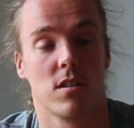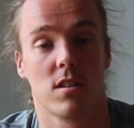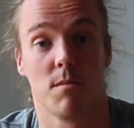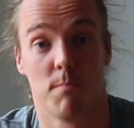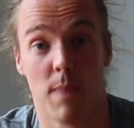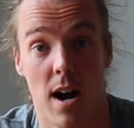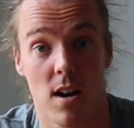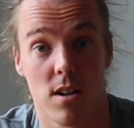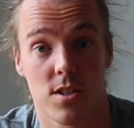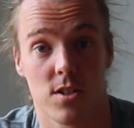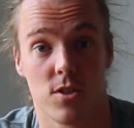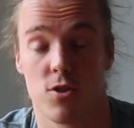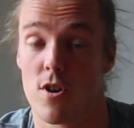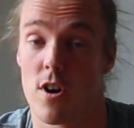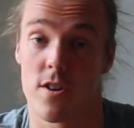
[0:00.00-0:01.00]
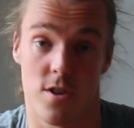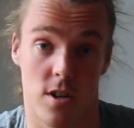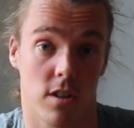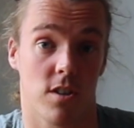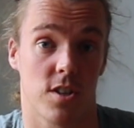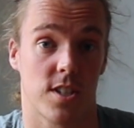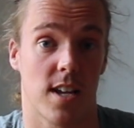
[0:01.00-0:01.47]
comparison to our
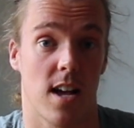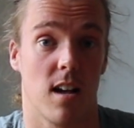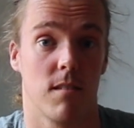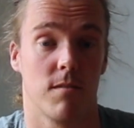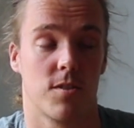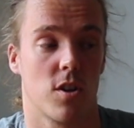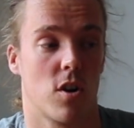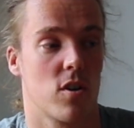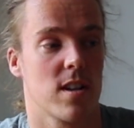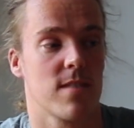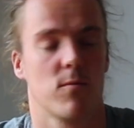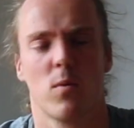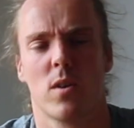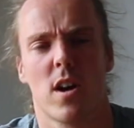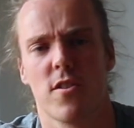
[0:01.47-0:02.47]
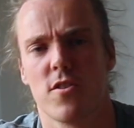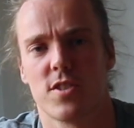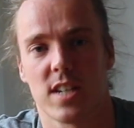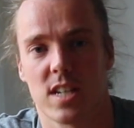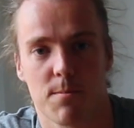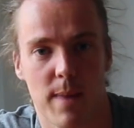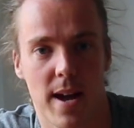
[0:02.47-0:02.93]
younger selves or even what others
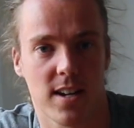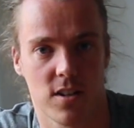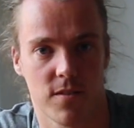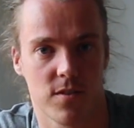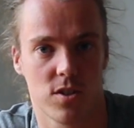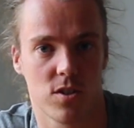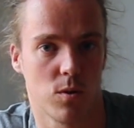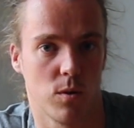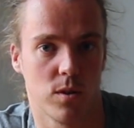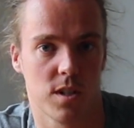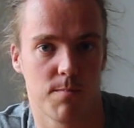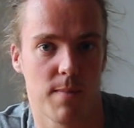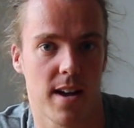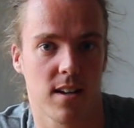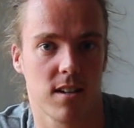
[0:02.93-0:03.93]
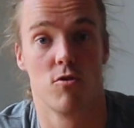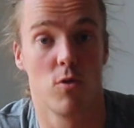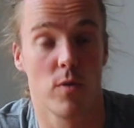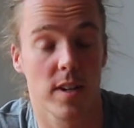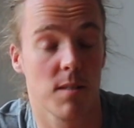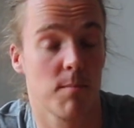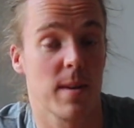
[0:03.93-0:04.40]
expect of us to hold us back.
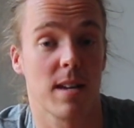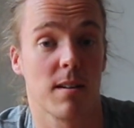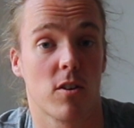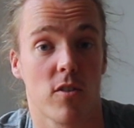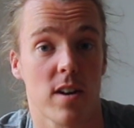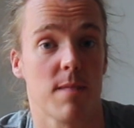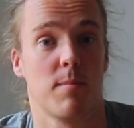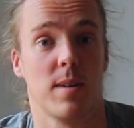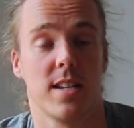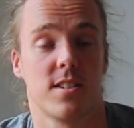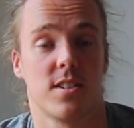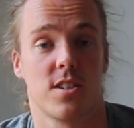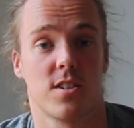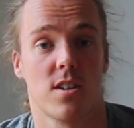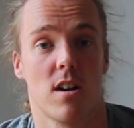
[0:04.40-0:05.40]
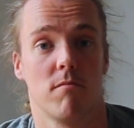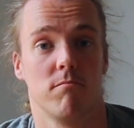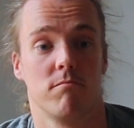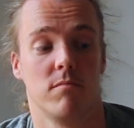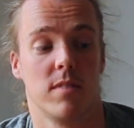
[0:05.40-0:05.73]
Rowing can be a great place to start.